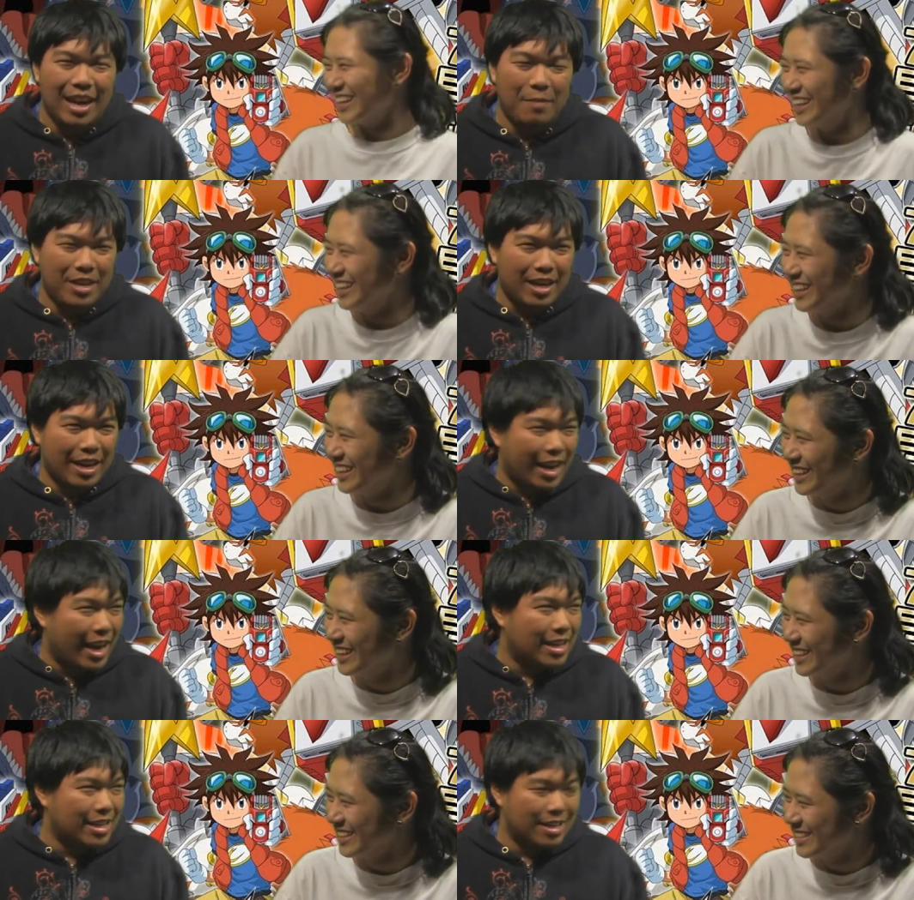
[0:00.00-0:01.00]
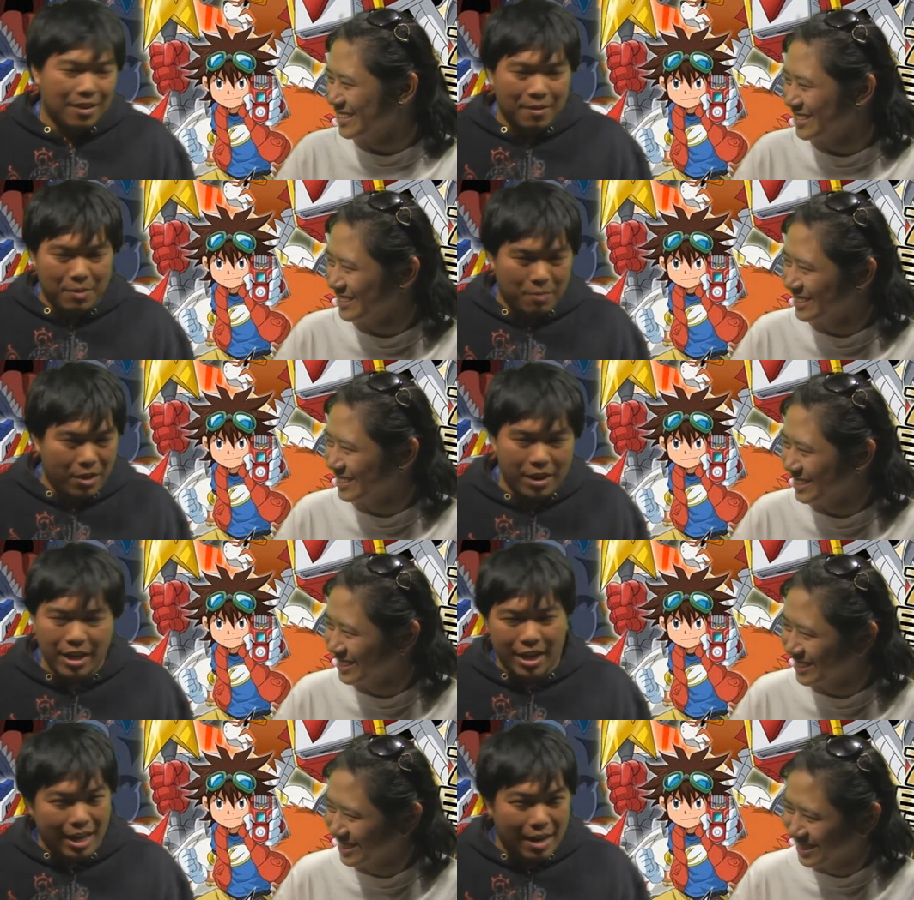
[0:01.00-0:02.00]
Speaker 1: I mean, again, you know, the
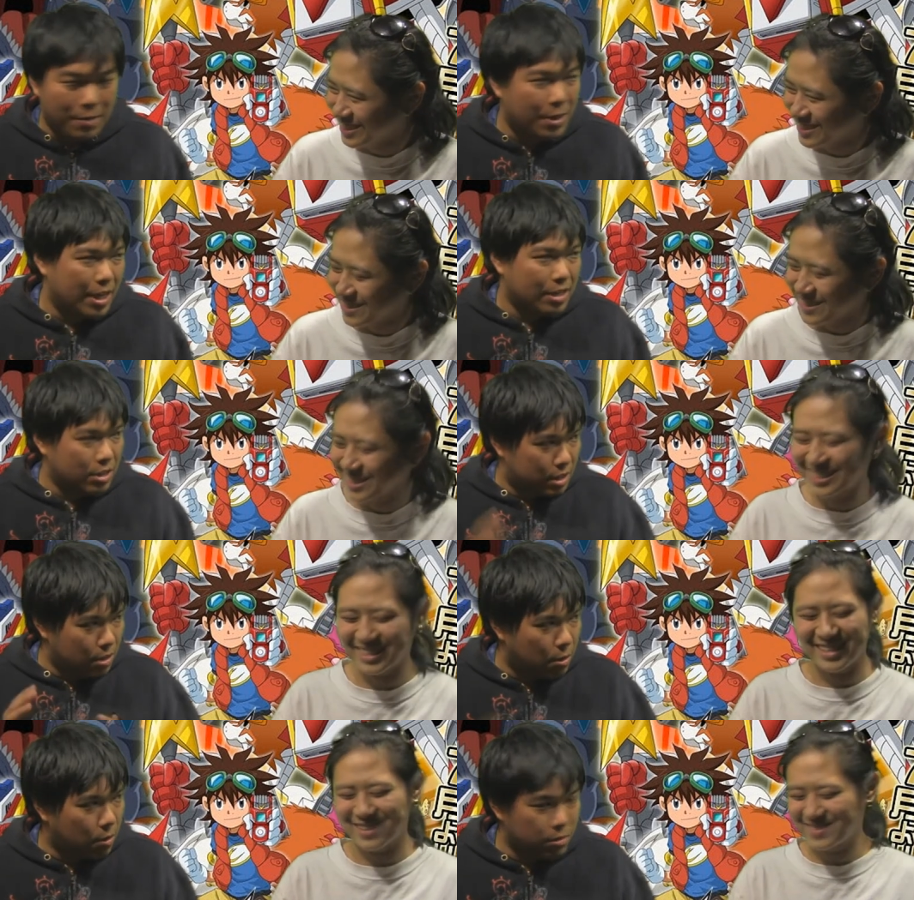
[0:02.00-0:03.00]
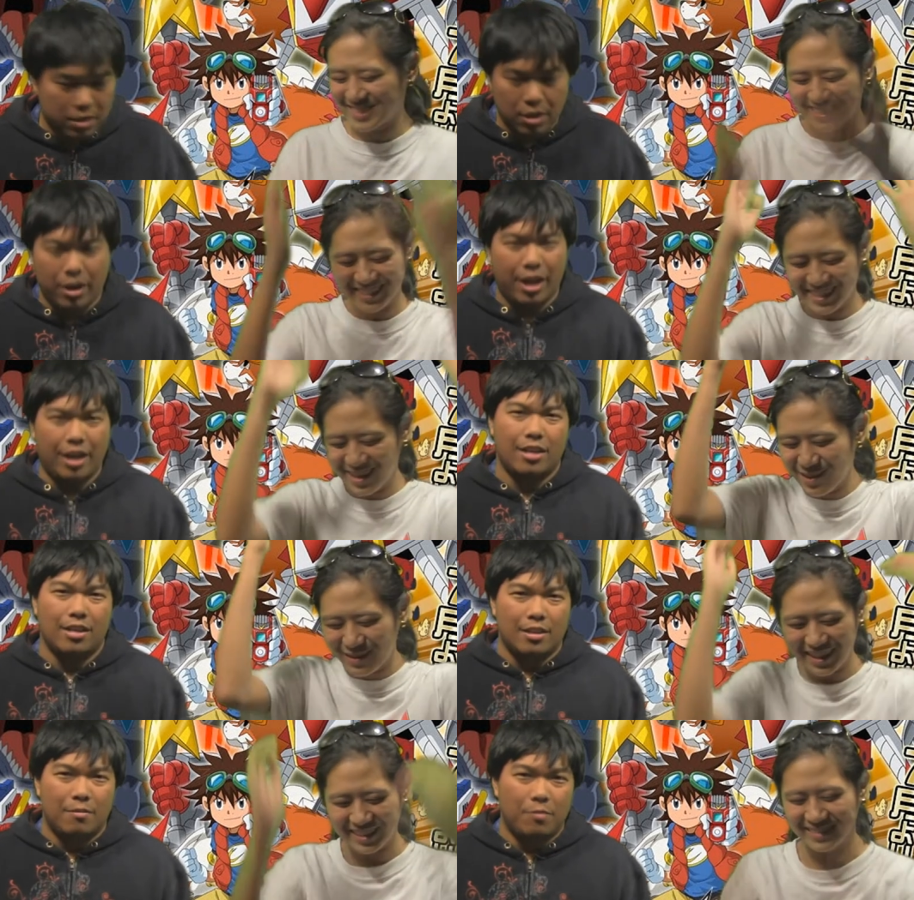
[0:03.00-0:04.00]
marketing and everything. Just yeah. Whole, just okay.
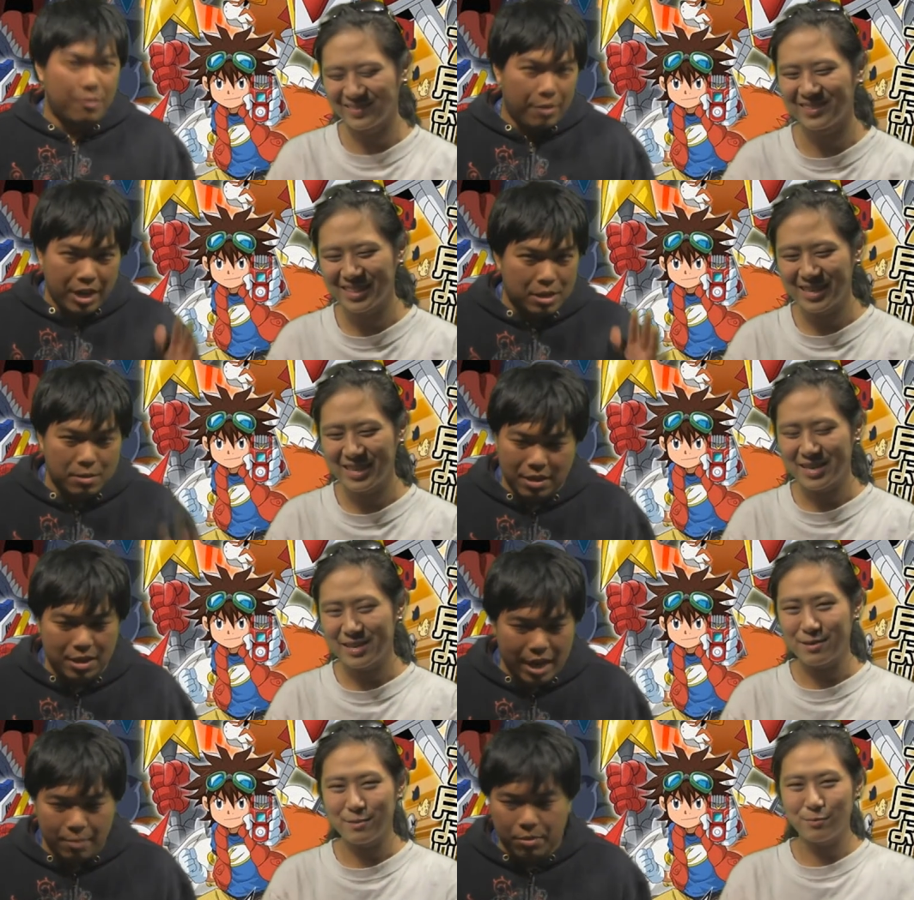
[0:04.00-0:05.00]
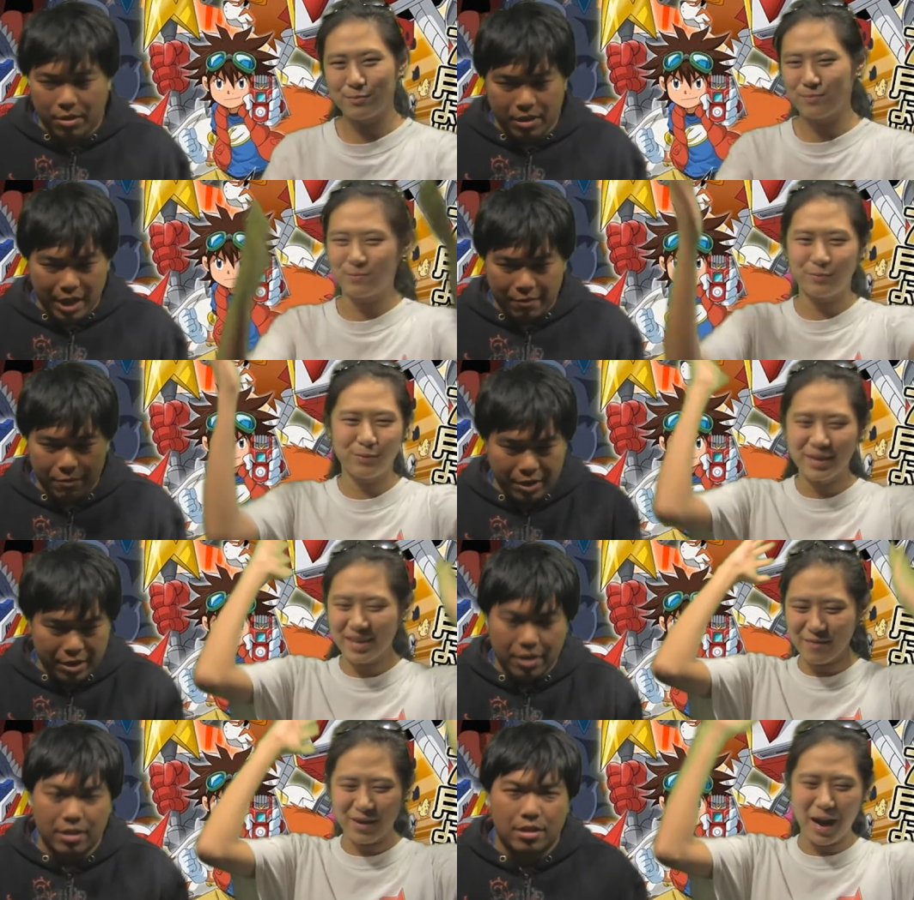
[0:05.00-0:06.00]
Oh well. We've already kind of broke it down.
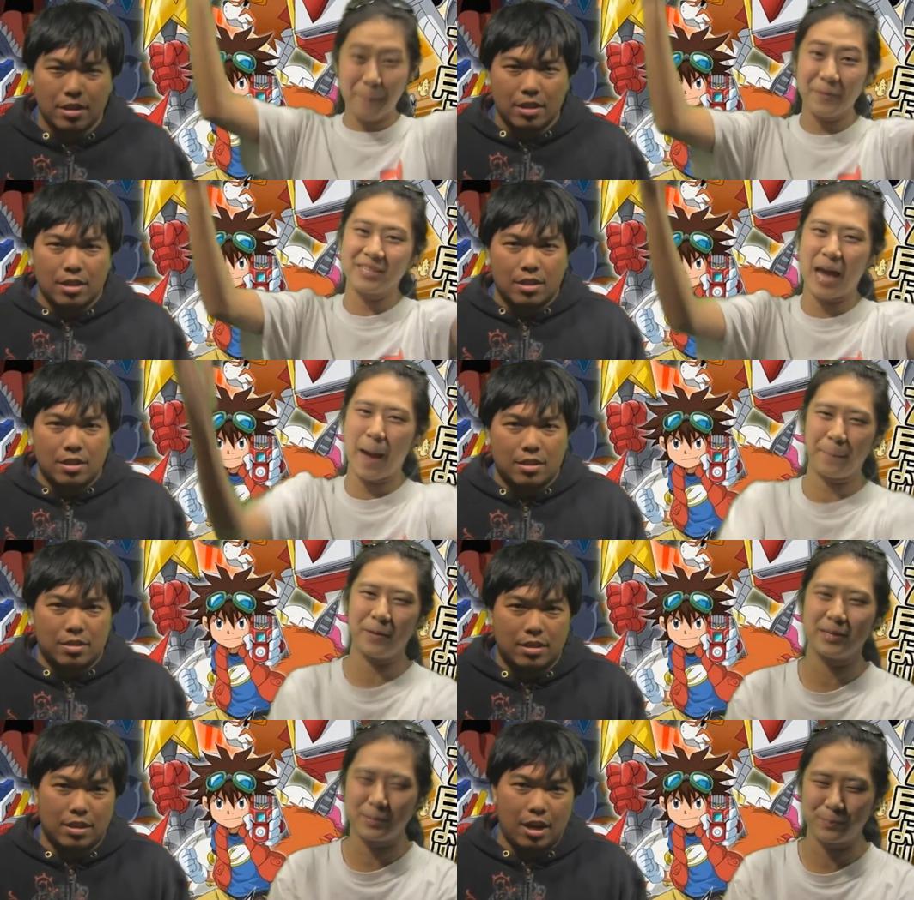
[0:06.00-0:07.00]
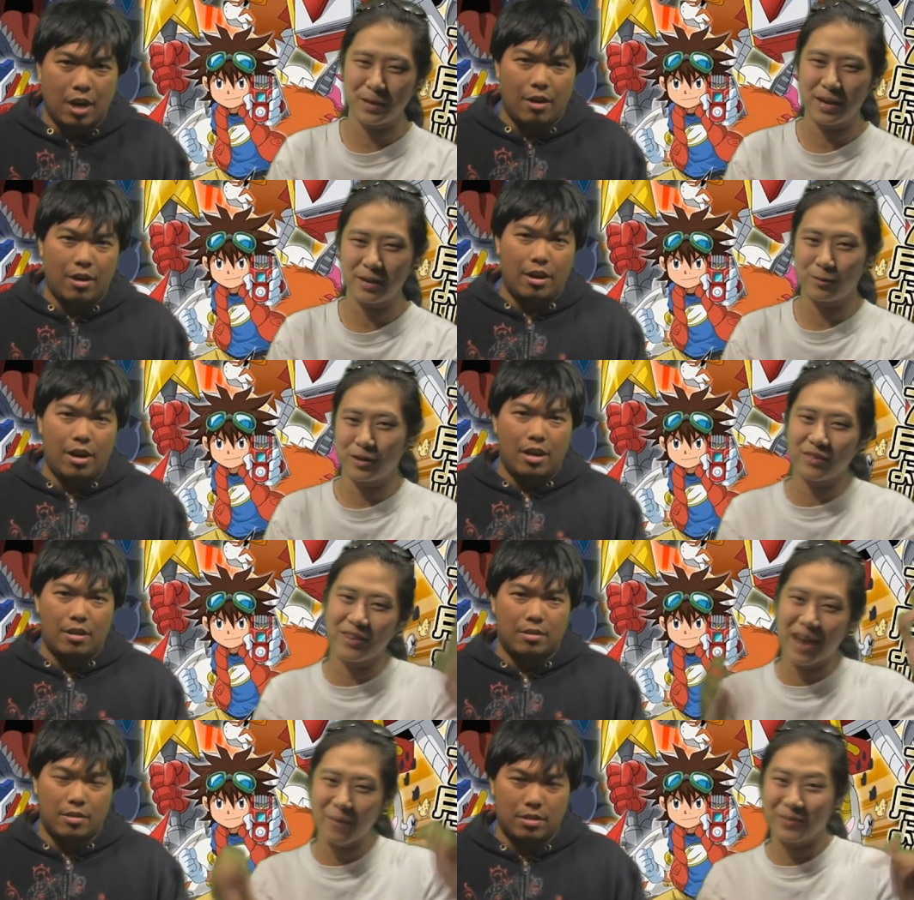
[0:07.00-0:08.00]
Speaker 2: Whatever me. happens, happens. But uh,
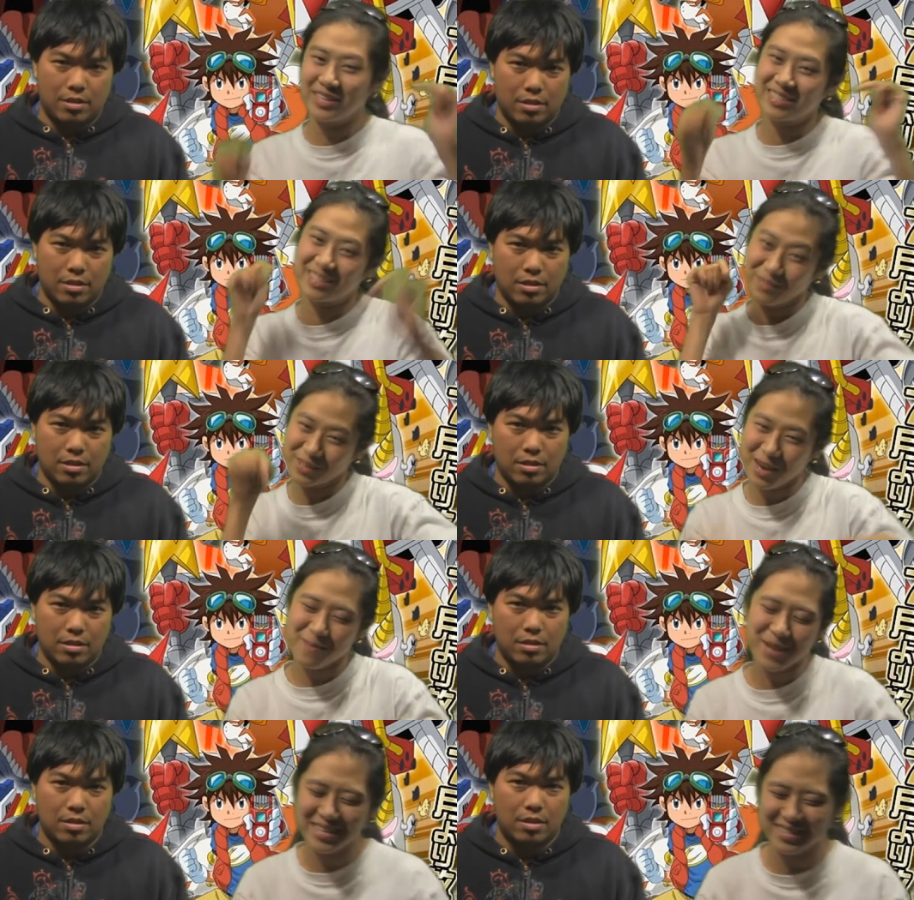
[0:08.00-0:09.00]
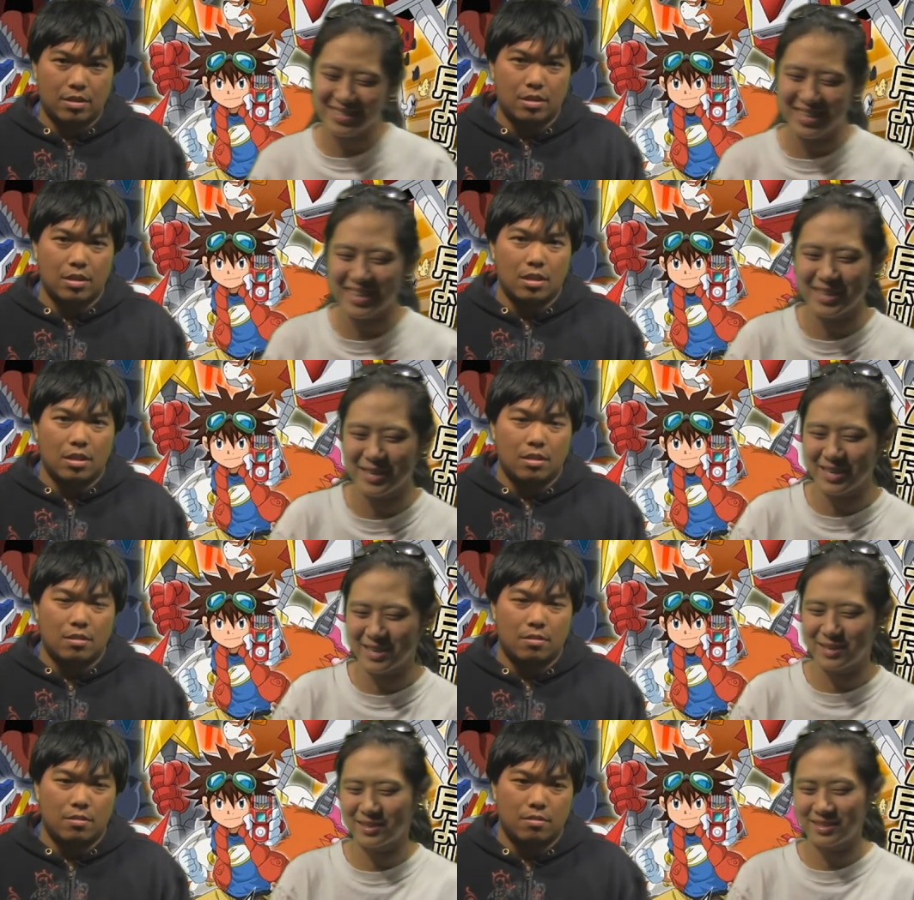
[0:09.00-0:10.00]
whatever happens, leave your comments and
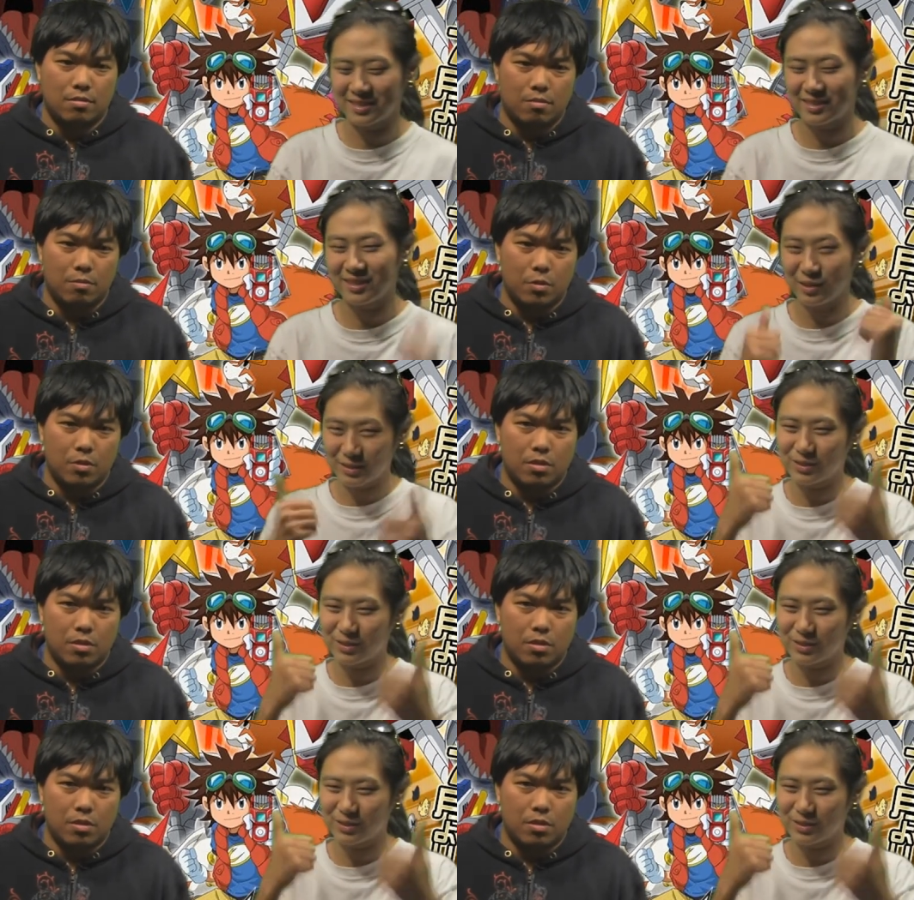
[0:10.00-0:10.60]
uh, look